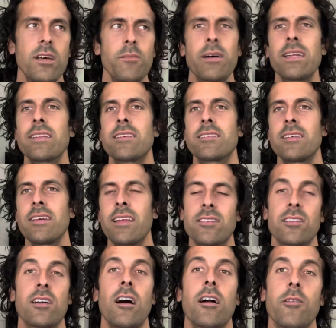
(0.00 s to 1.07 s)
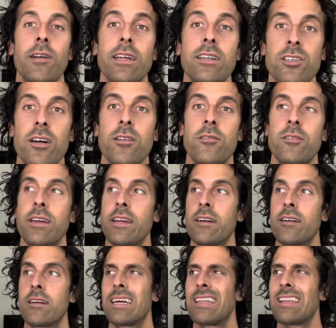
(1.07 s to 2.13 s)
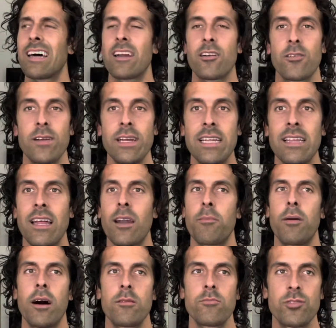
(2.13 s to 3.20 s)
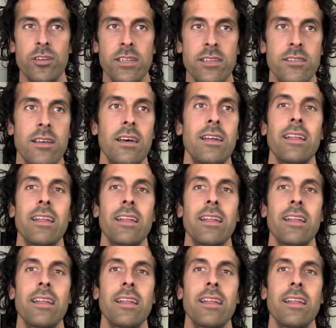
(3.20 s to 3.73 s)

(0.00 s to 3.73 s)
But in the city, it's a concrete jungle. Here, a lot of green, a lot of palm trees,